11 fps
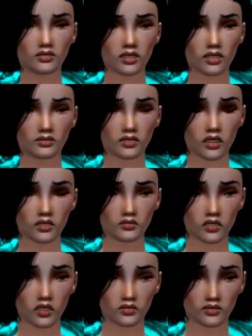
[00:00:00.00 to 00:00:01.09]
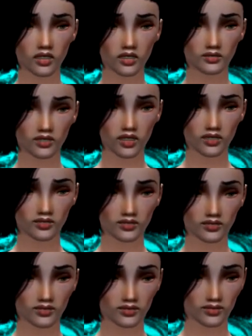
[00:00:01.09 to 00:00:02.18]
Ah, I'm probably you probably already
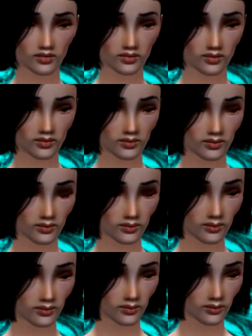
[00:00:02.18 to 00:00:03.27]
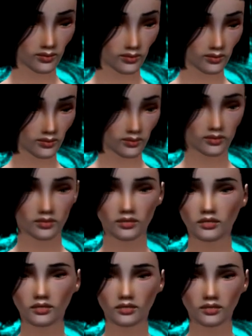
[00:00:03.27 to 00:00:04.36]
written like the episode, like some of the
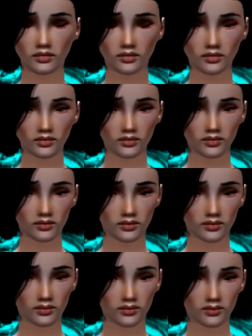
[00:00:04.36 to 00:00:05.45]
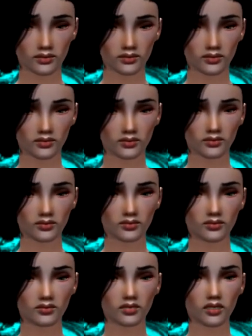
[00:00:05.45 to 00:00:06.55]
episodes, but like Irene wants
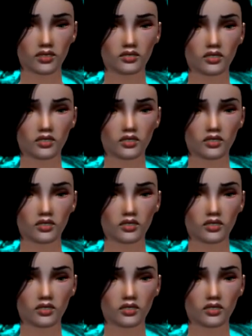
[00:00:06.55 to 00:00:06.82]
a boyfriend.